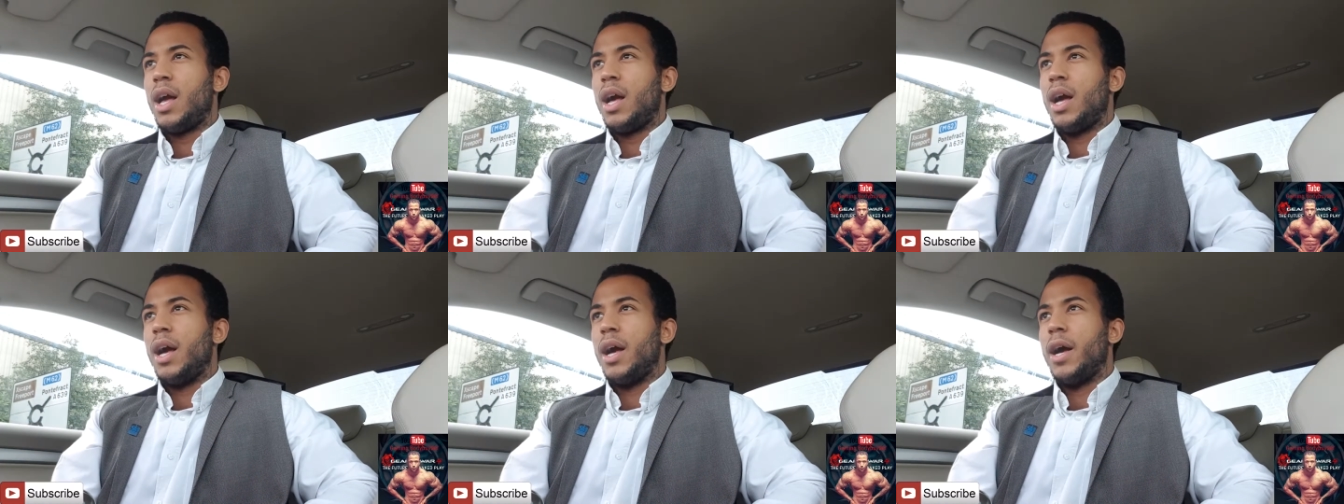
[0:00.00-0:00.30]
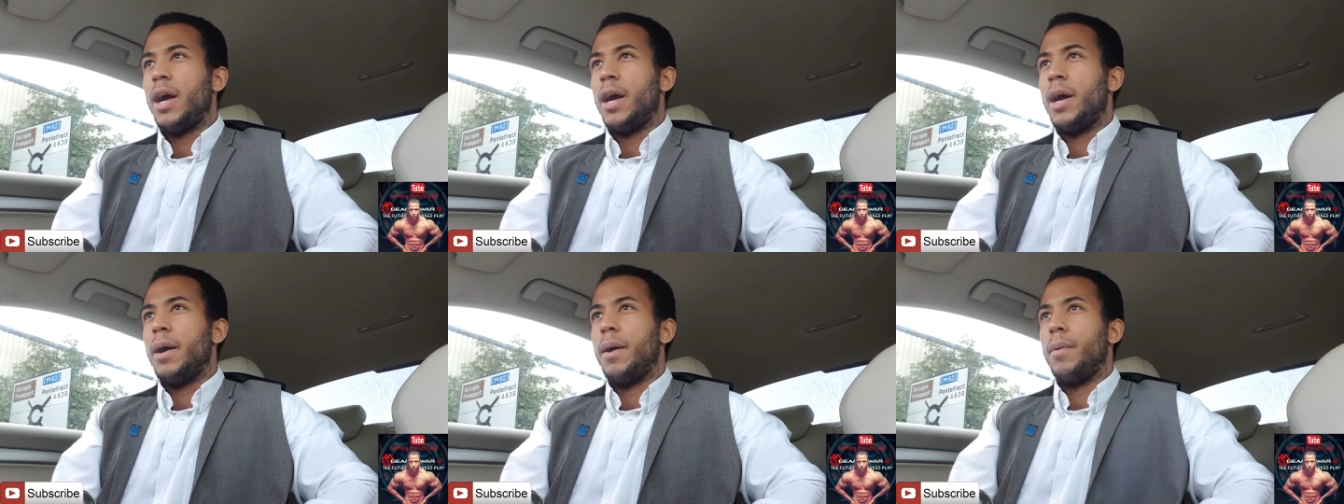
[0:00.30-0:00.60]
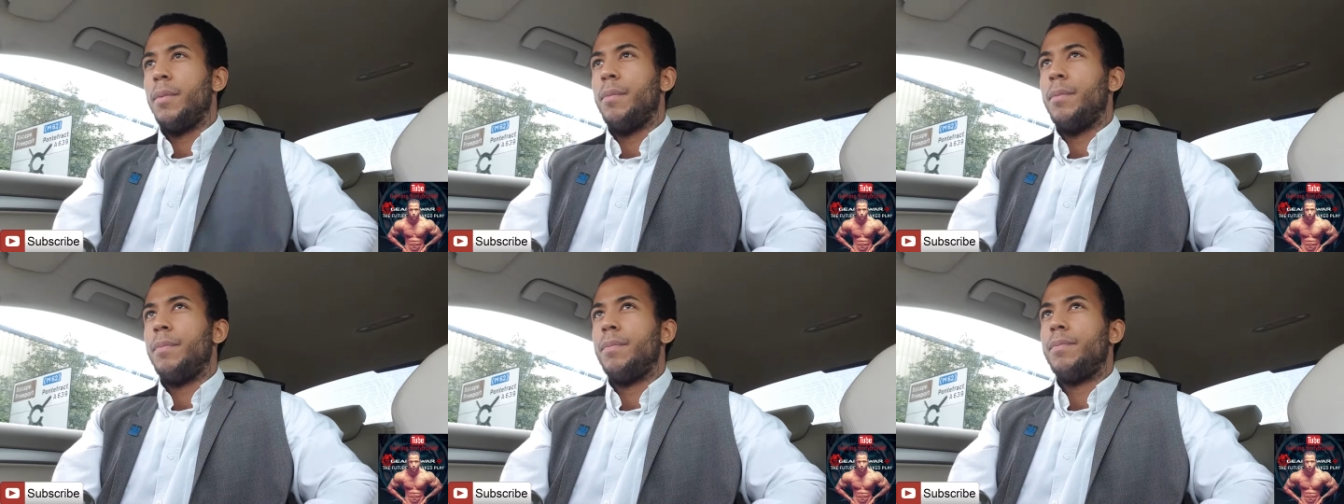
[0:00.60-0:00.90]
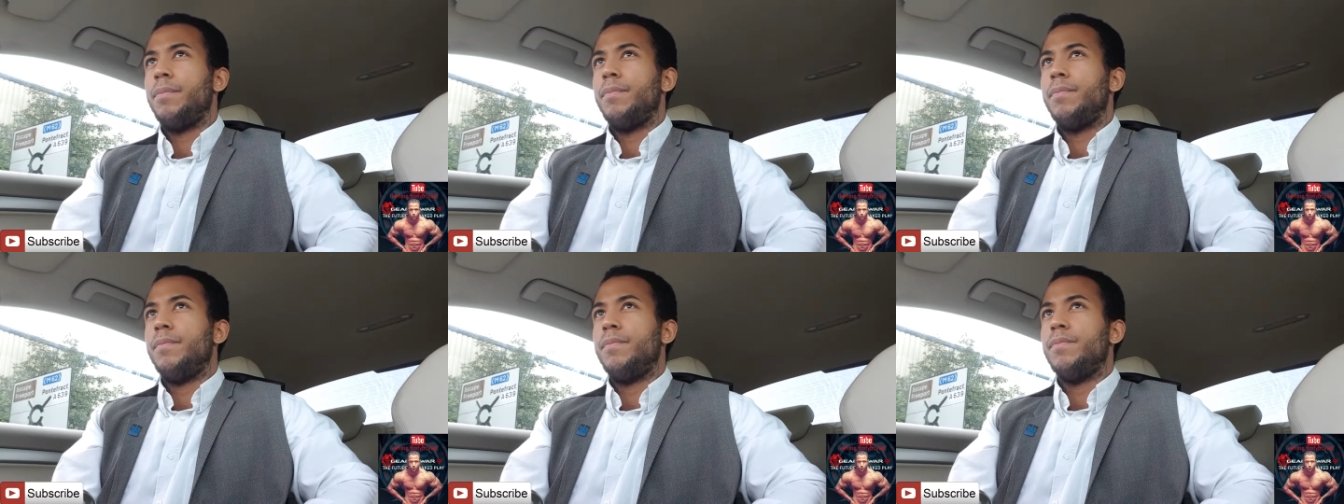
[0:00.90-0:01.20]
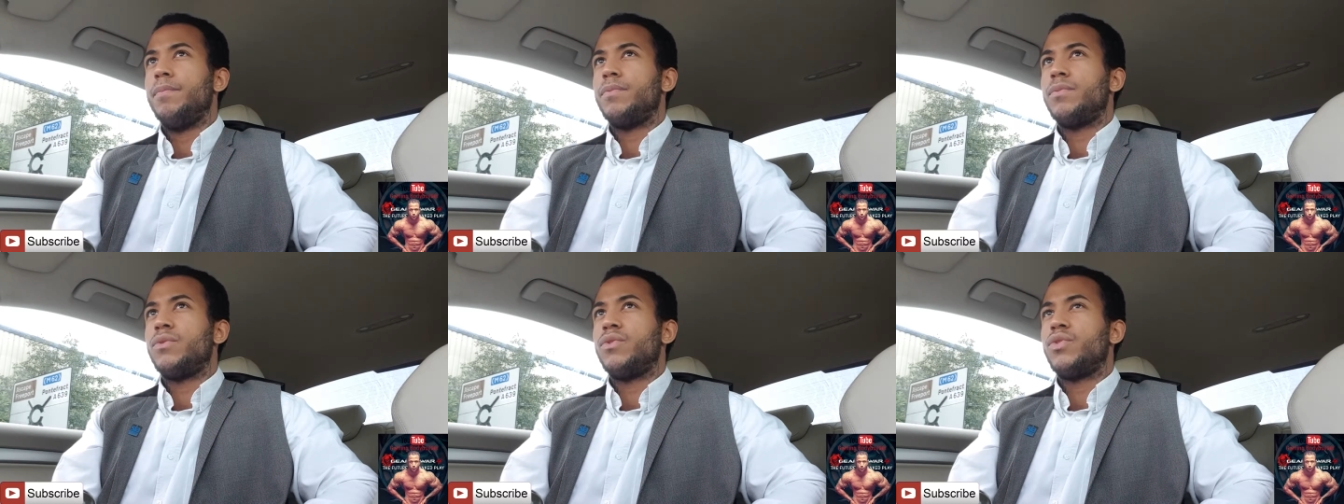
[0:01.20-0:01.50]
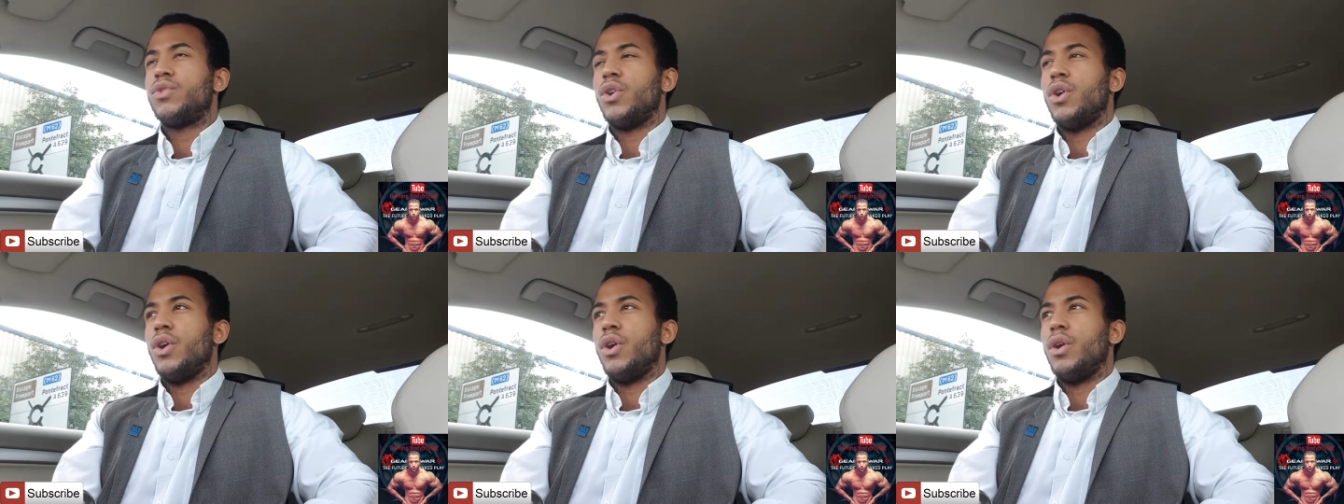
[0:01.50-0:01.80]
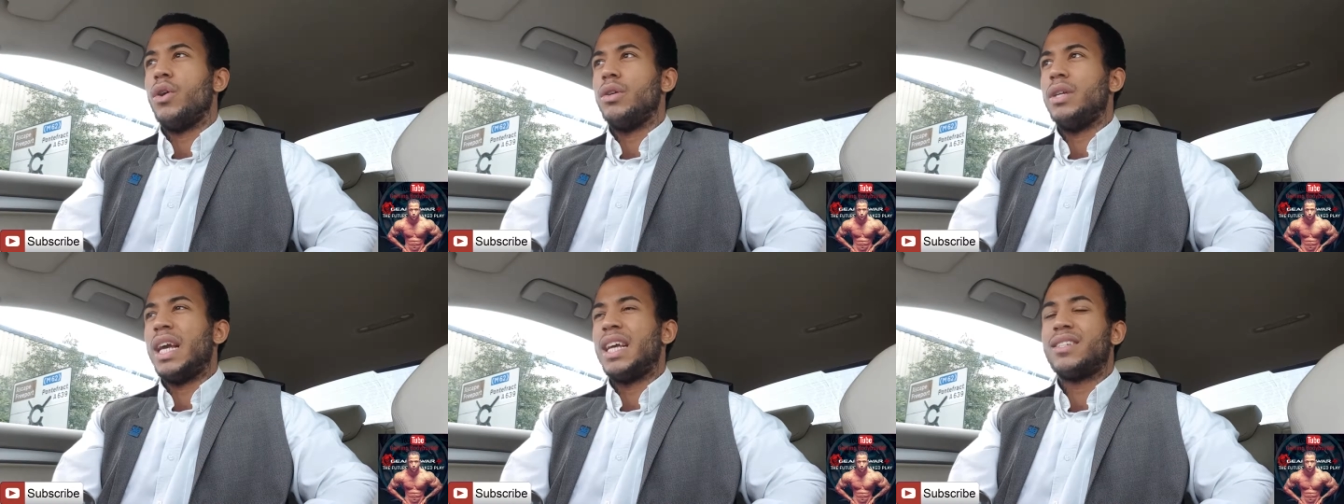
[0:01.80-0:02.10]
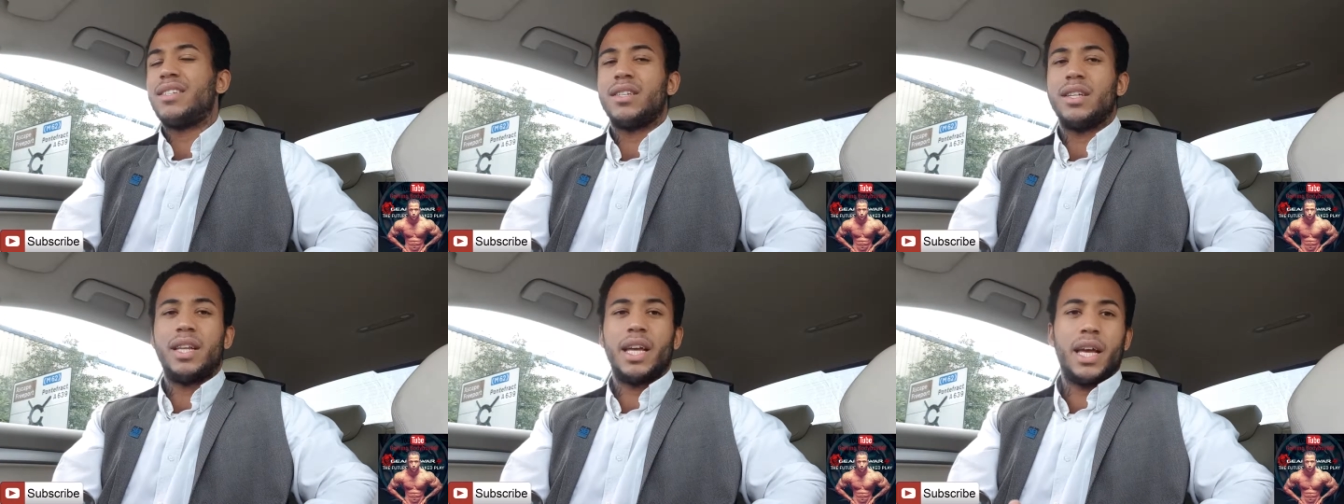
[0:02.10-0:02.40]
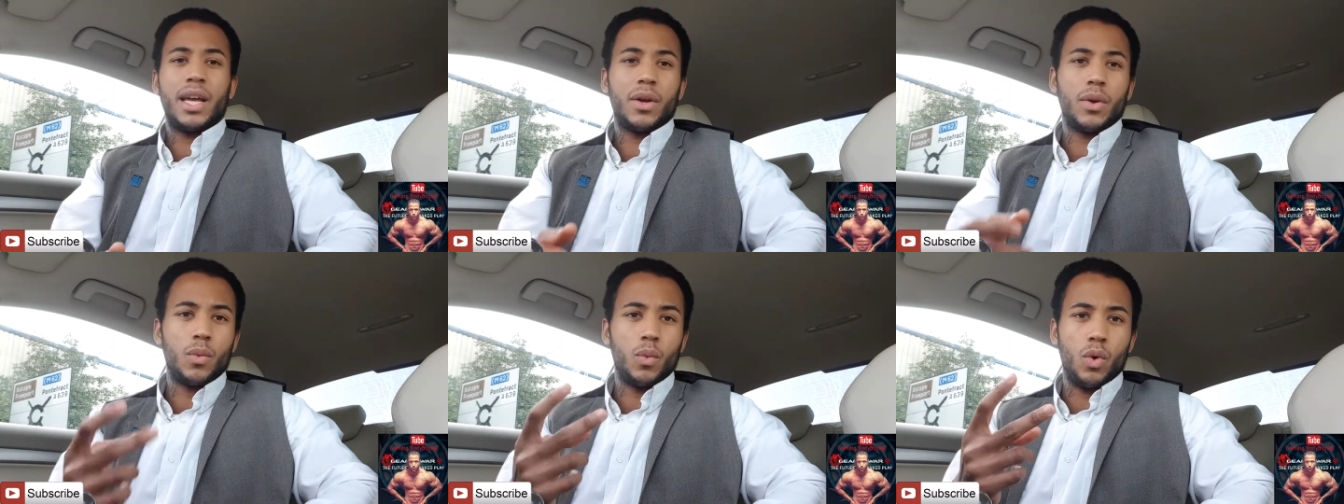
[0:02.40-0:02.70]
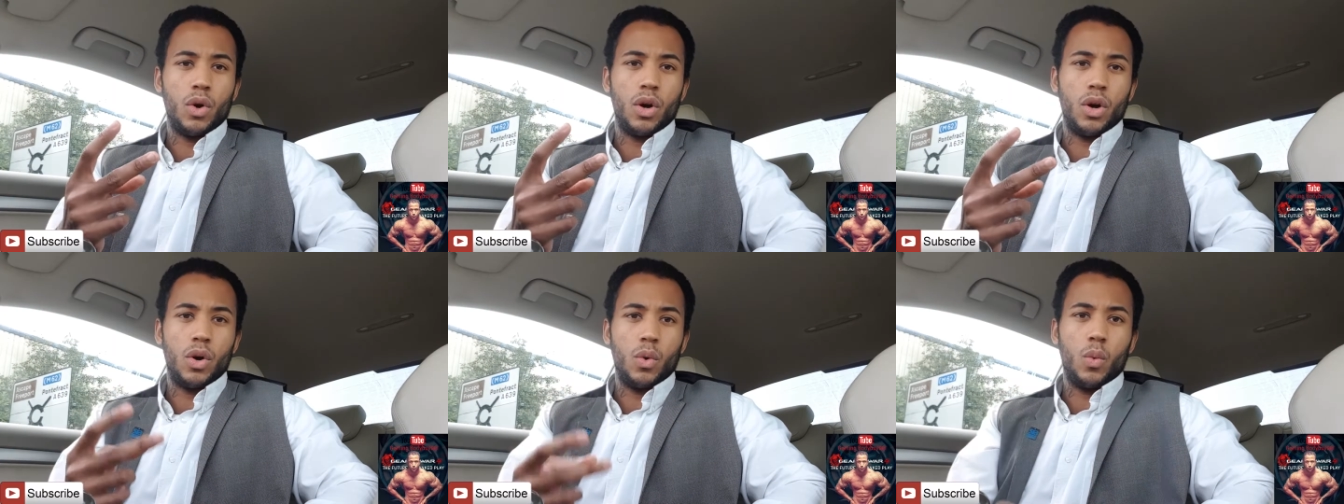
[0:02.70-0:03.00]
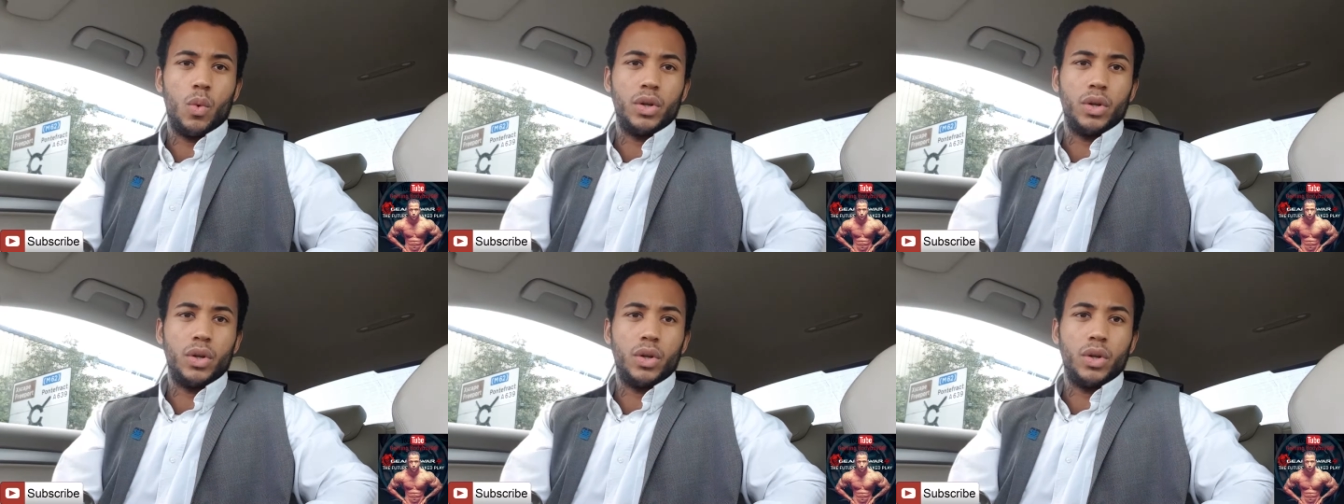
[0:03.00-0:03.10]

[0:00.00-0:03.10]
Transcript: Um, so yesterday was well,